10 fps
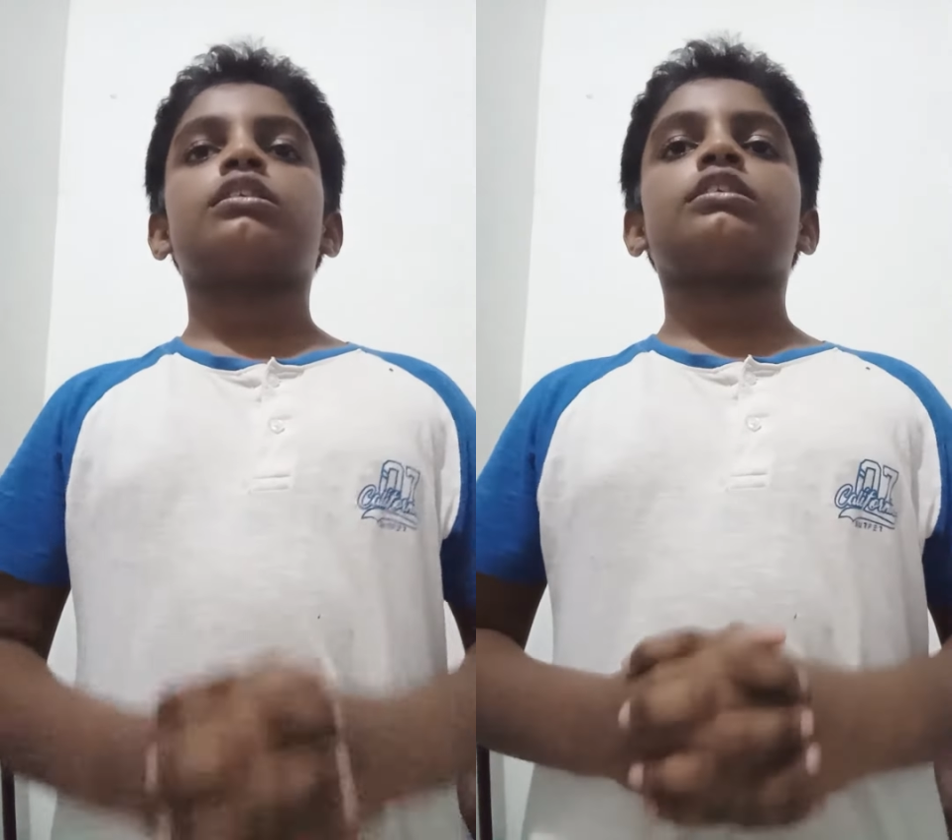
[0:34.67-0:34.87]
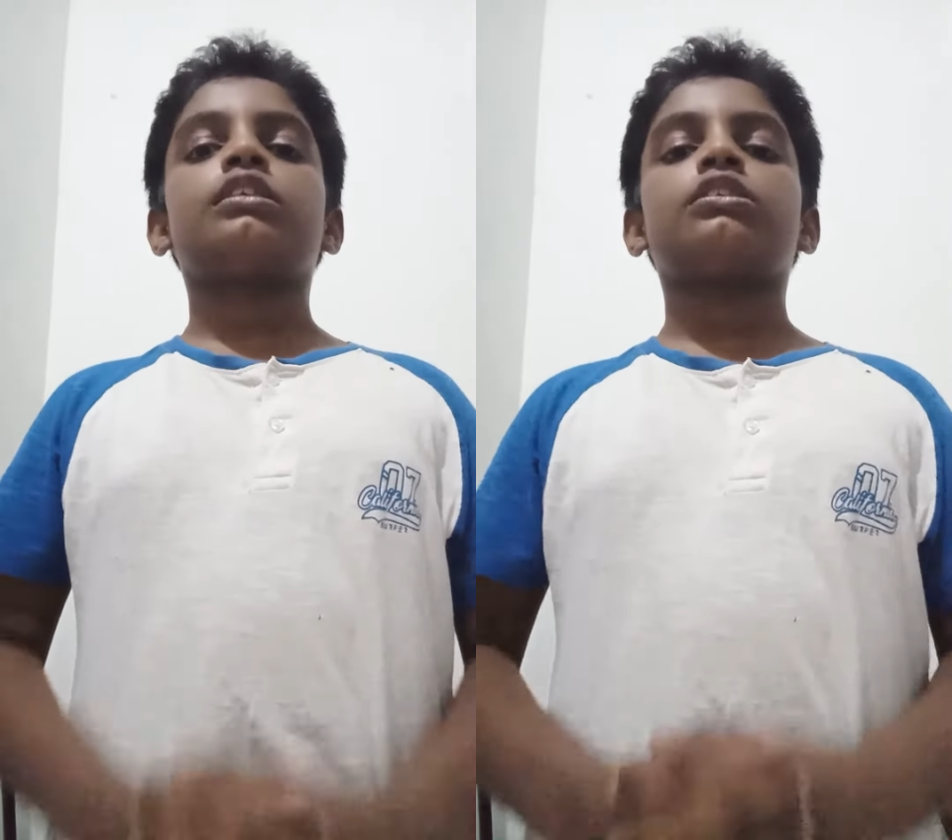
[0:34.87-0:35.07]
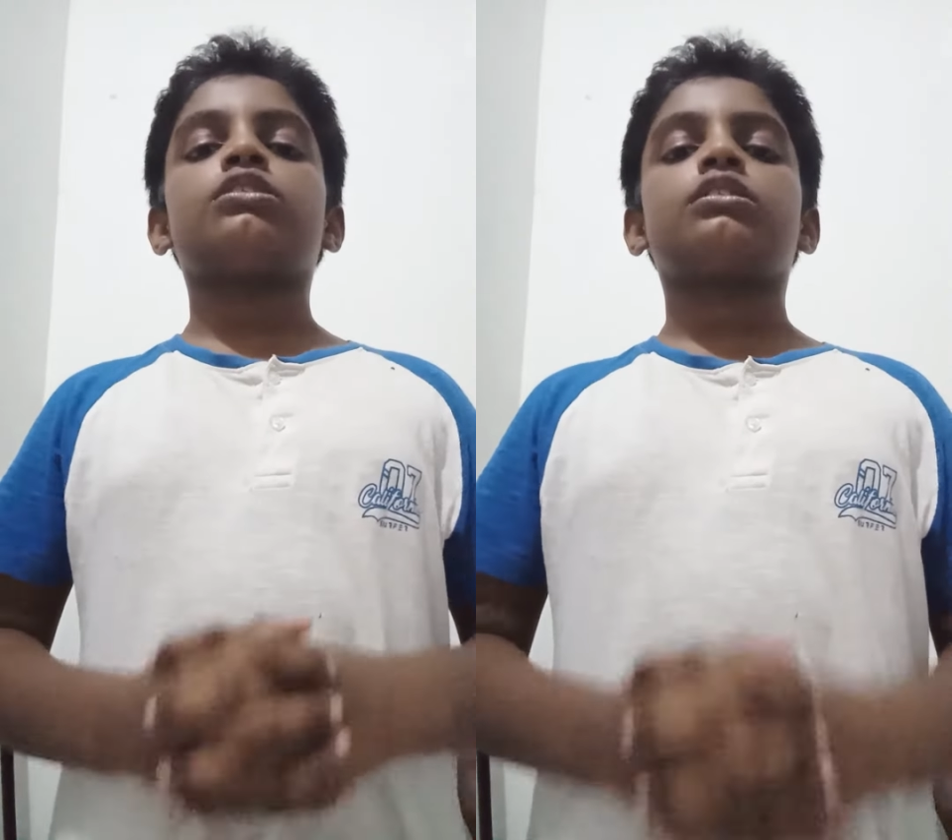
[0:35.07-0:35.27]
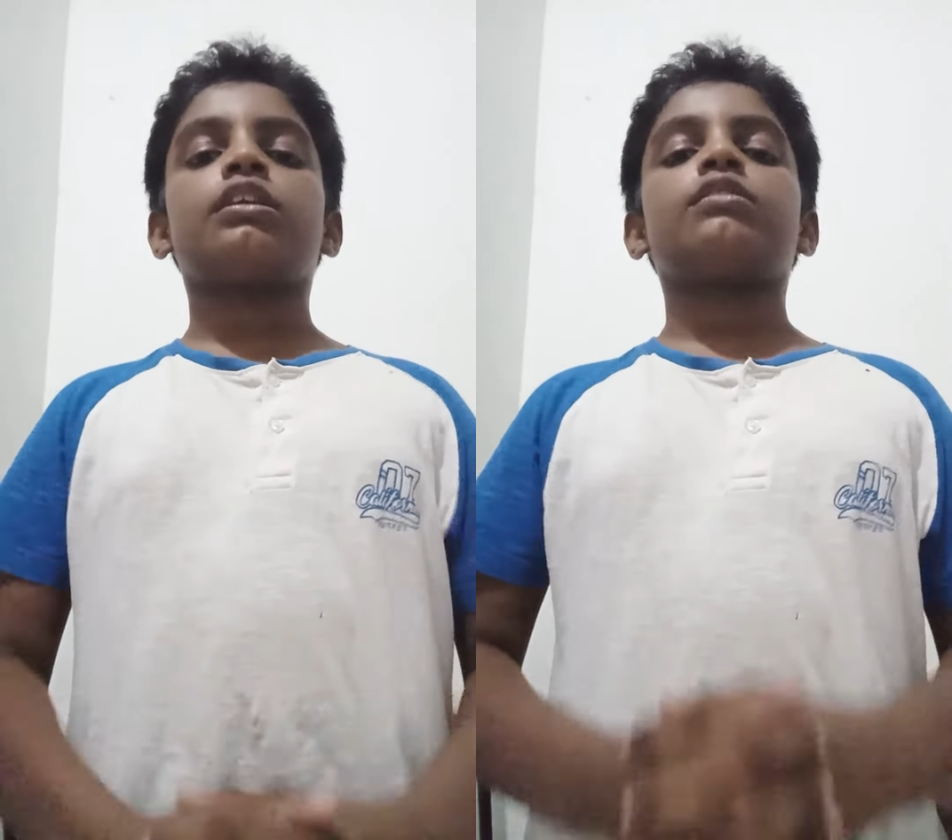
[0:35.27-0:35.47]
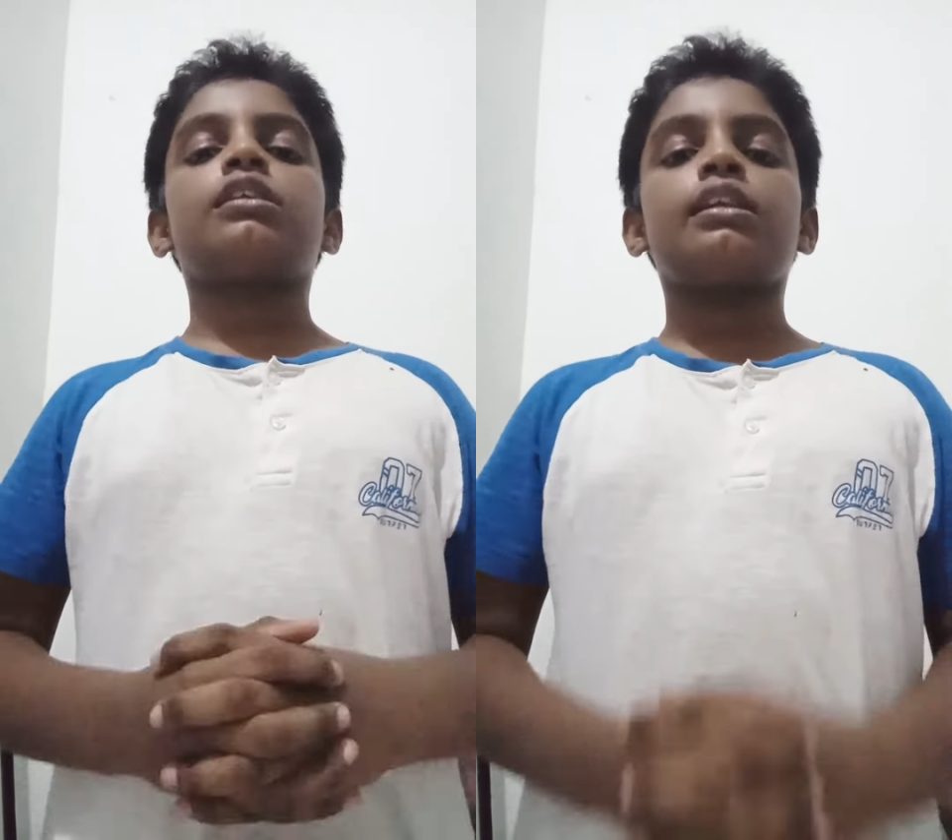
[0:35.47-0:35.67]
a shear to
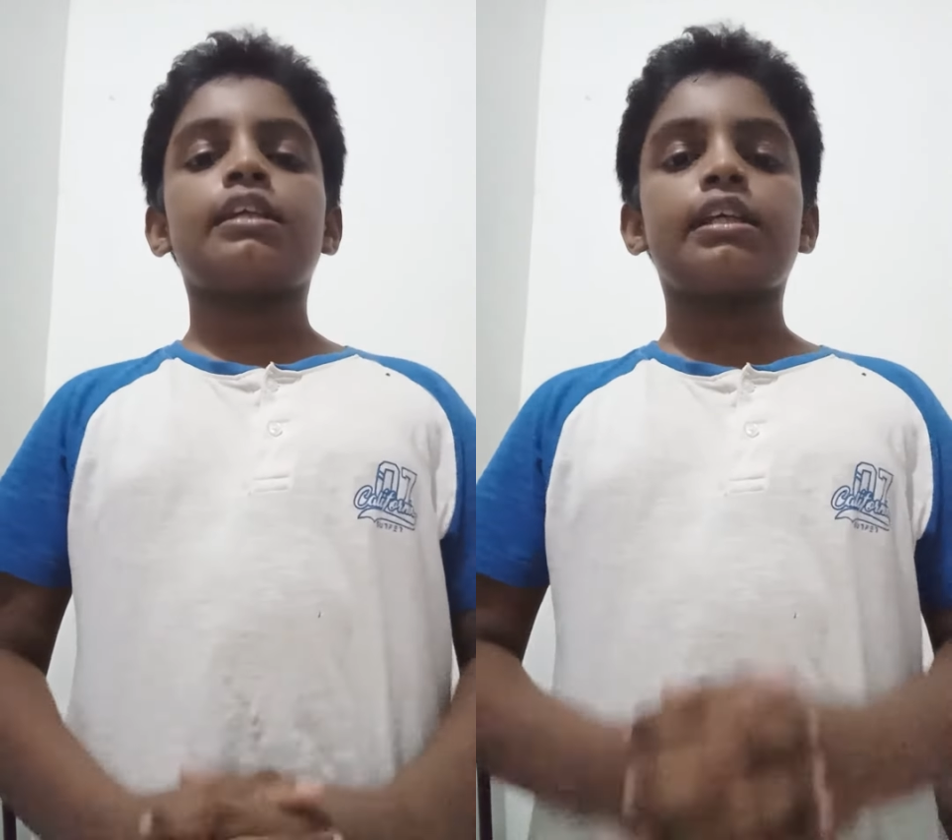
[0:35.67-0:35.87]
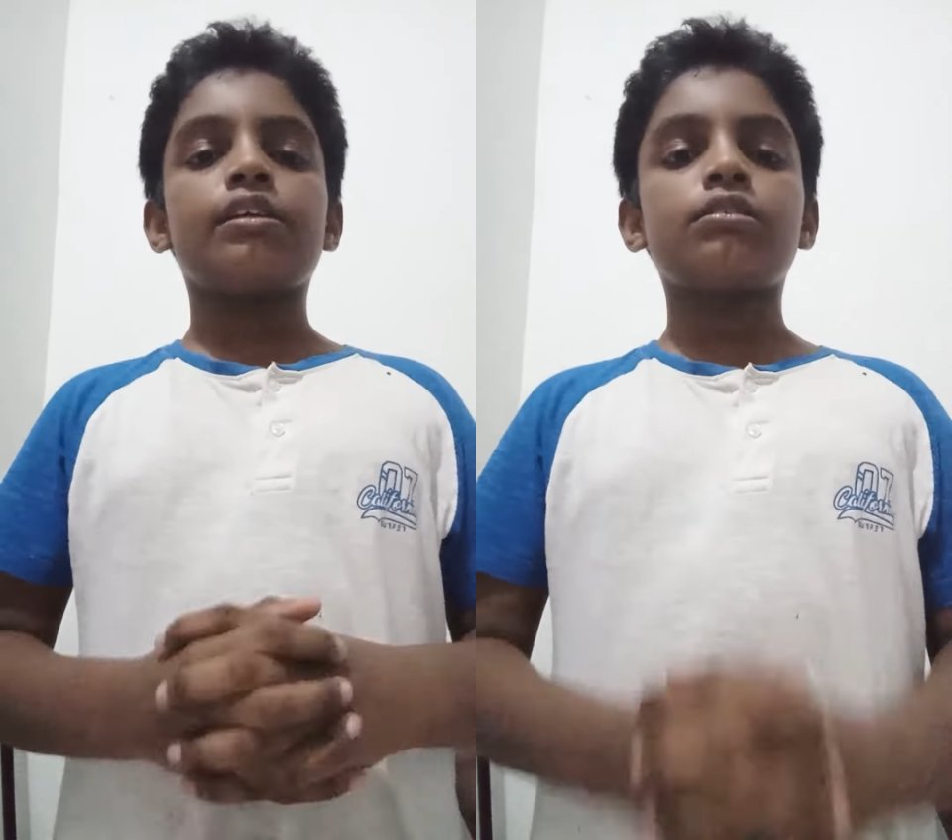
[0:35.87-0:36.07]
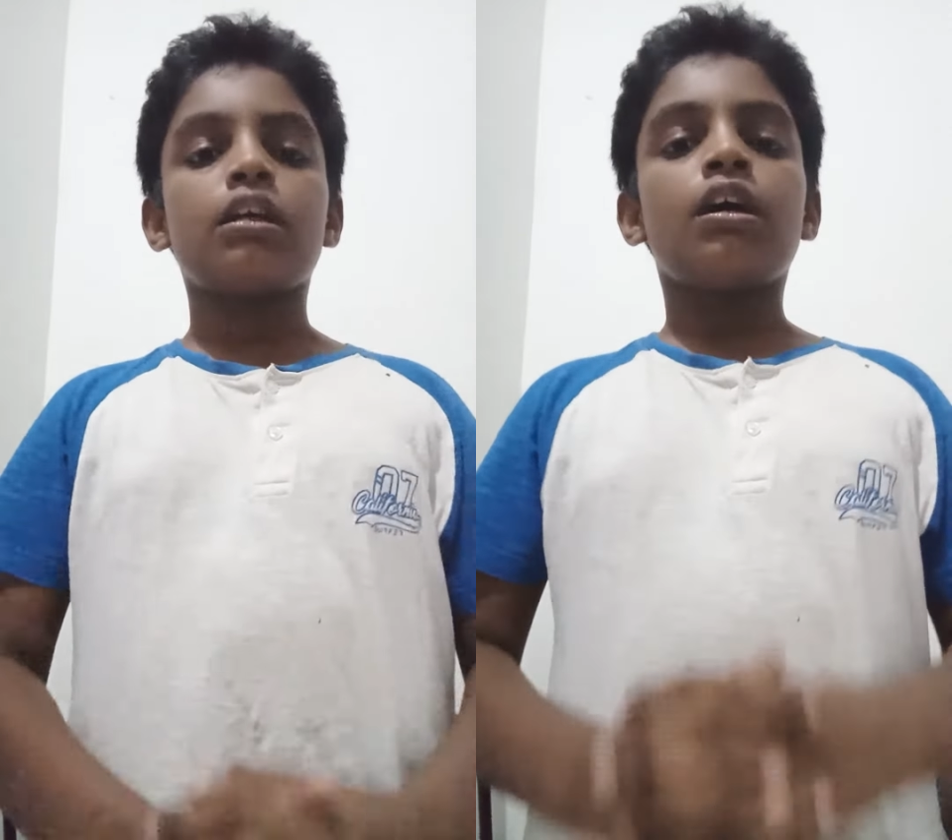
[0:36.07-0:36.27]
save the leaves.